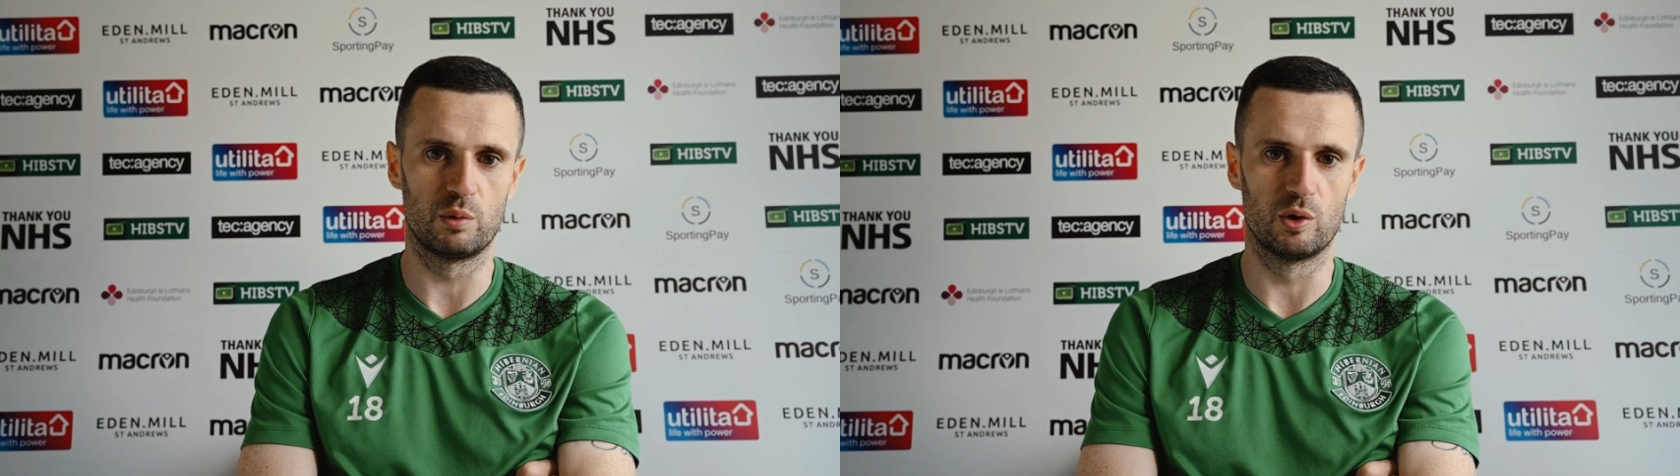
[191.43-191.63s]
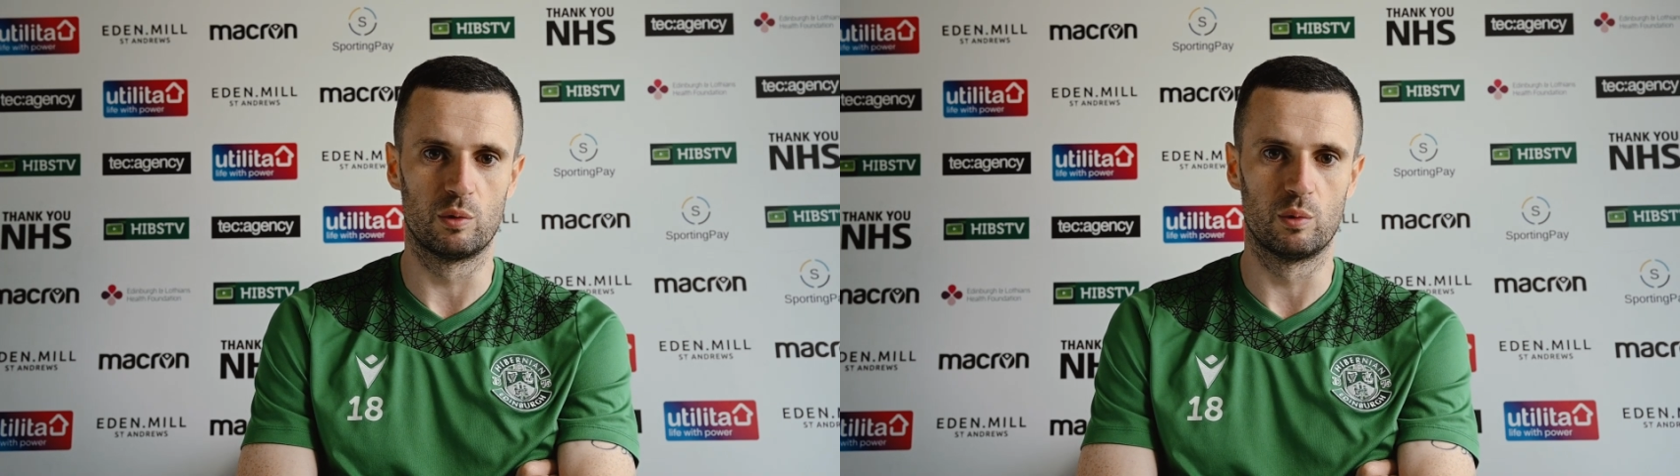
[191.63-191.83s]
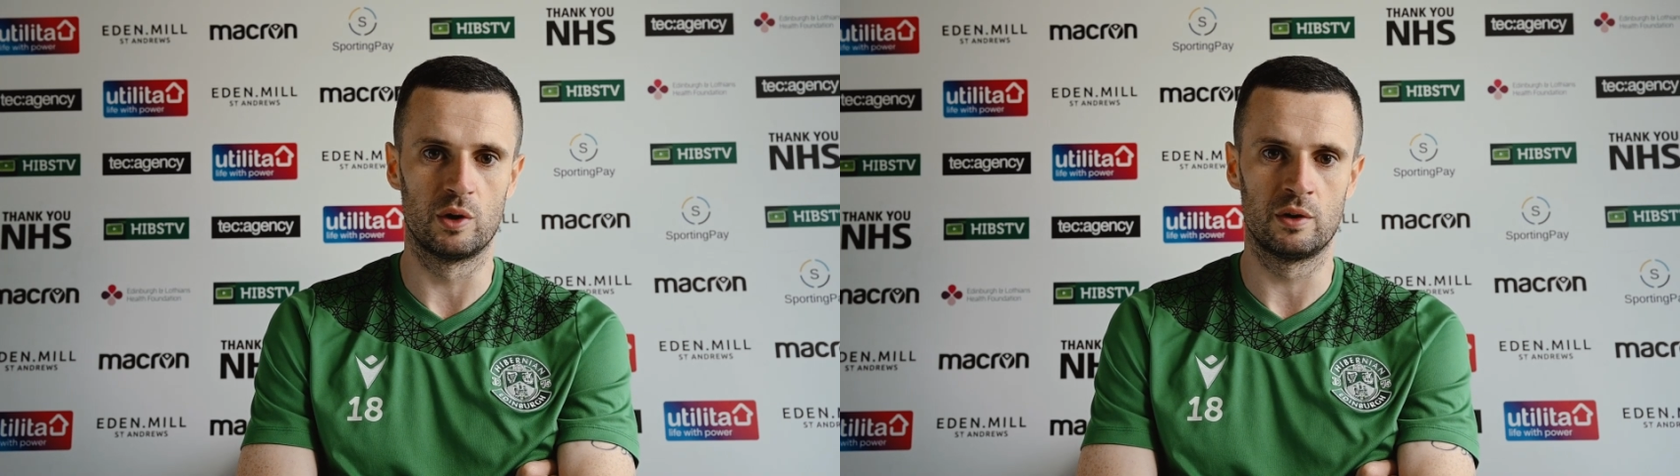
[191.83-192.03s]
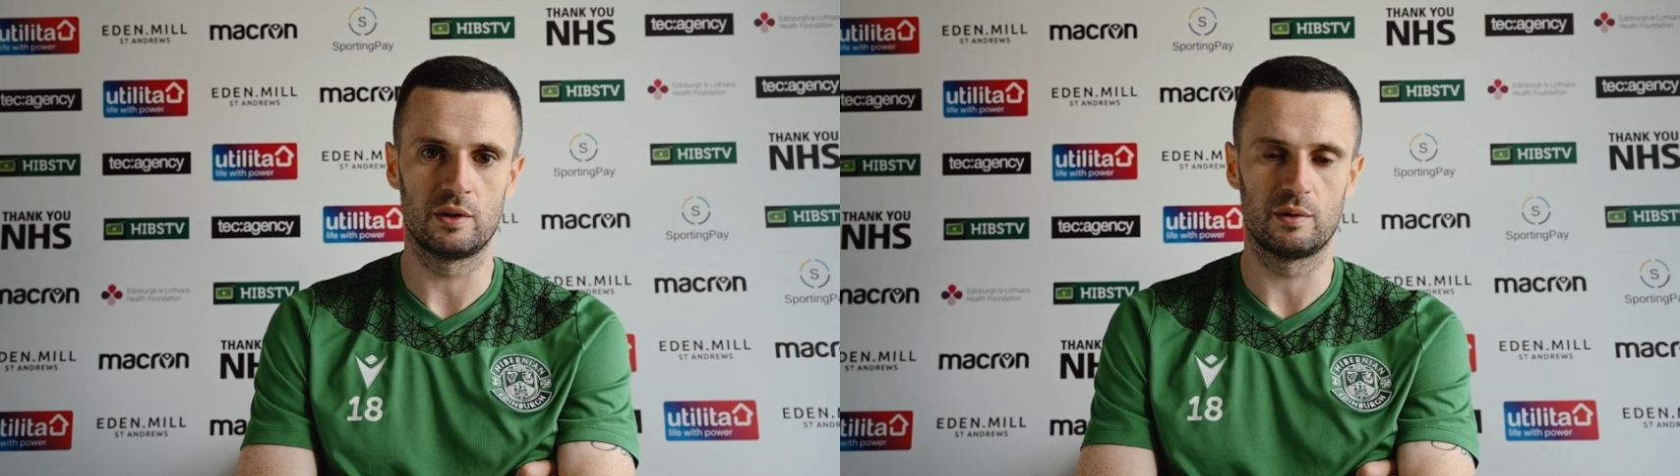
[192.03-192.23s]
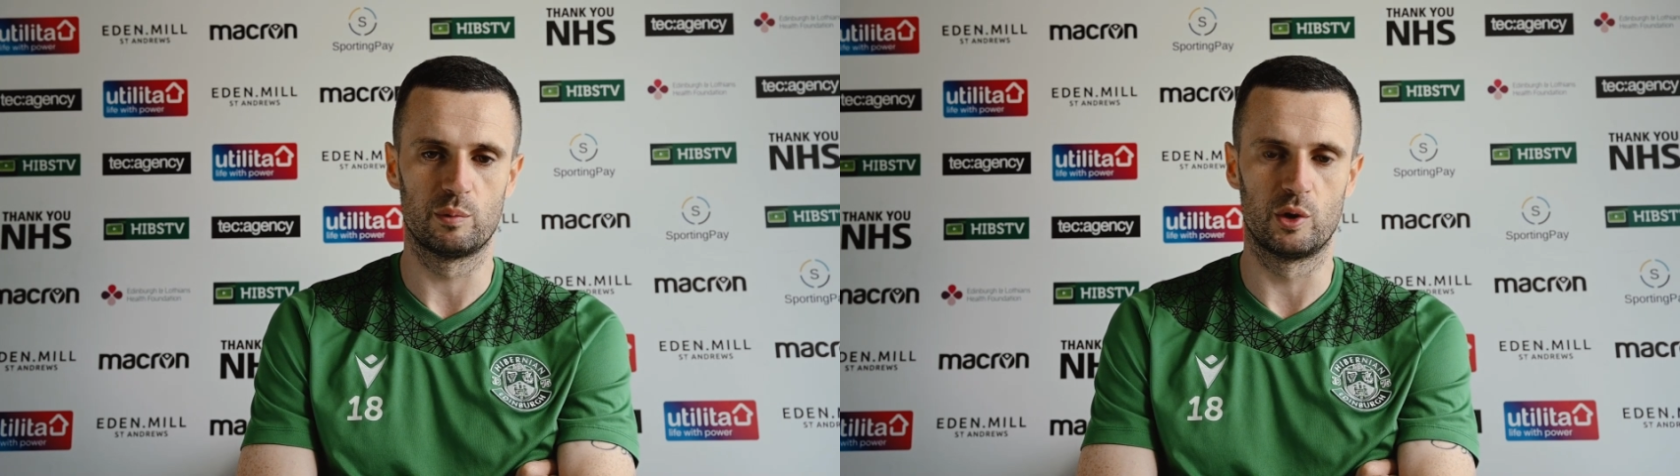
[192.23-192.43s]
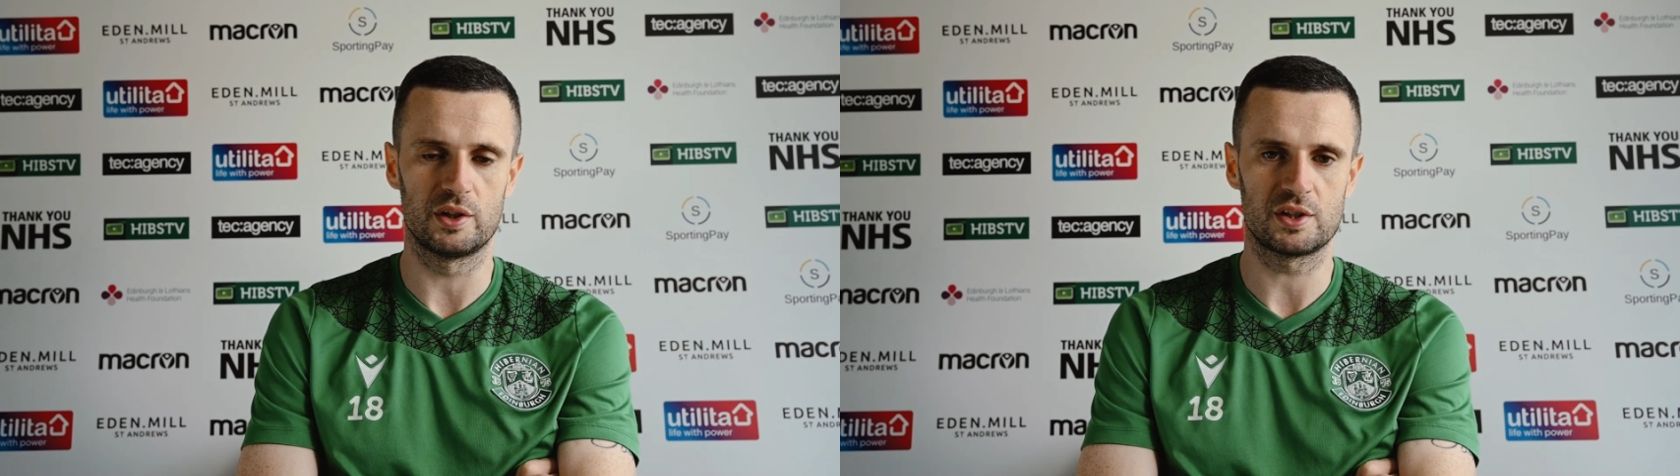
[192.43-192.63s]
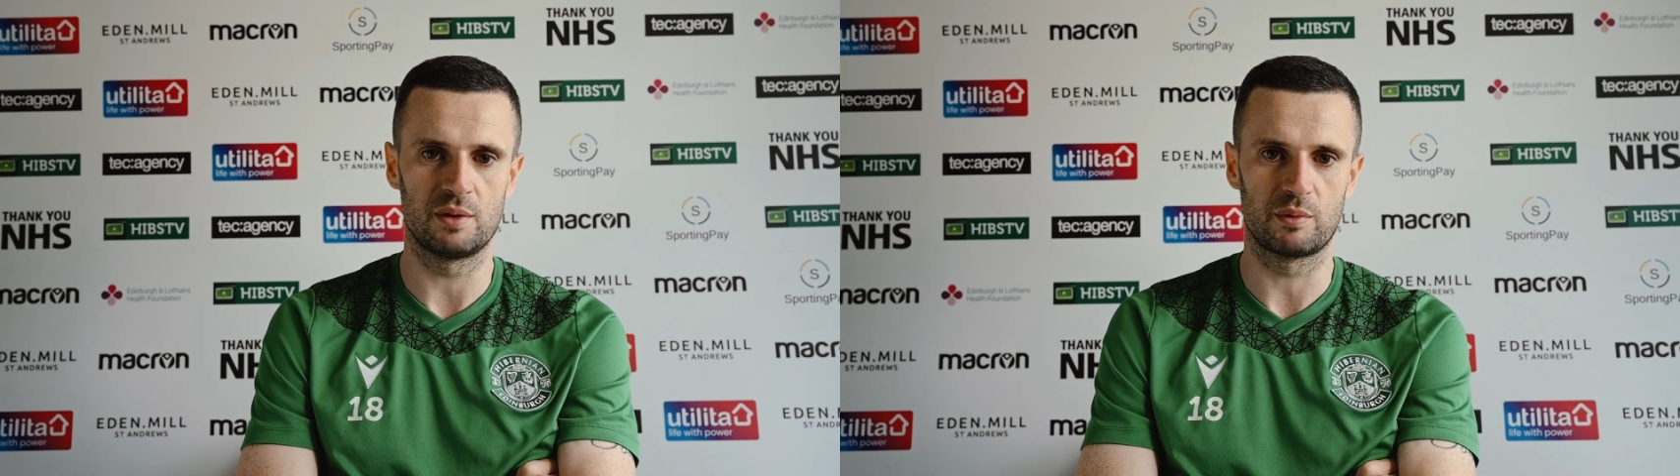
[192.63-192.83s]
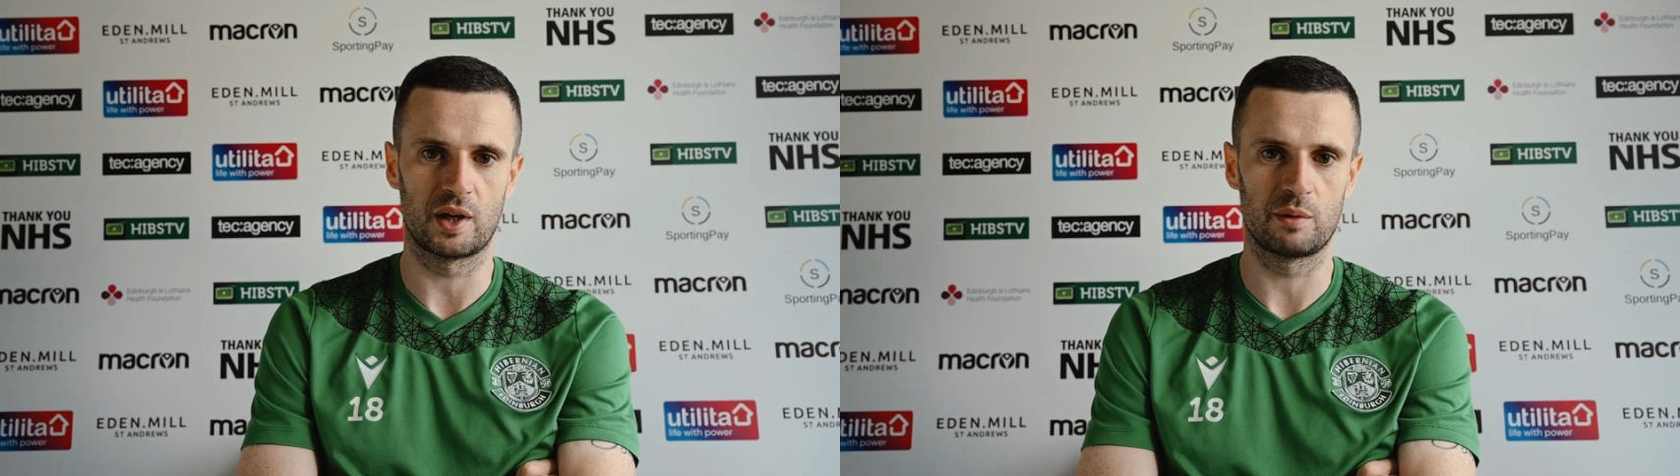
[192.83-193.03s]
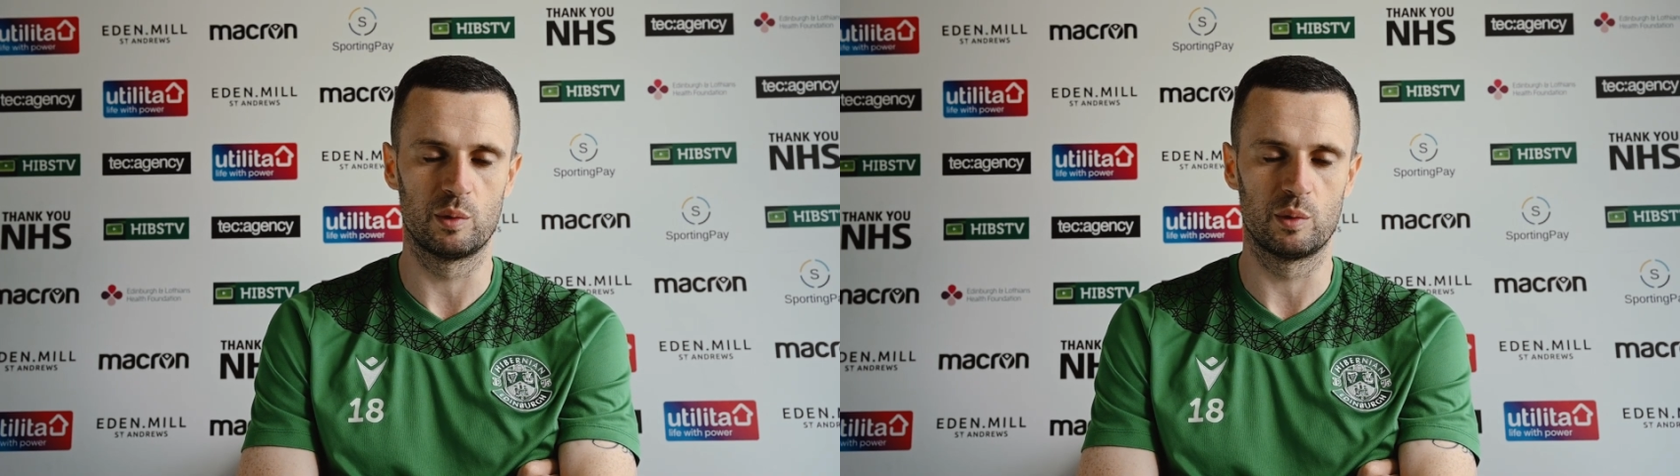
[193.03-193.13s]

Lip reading: we all want the same thing.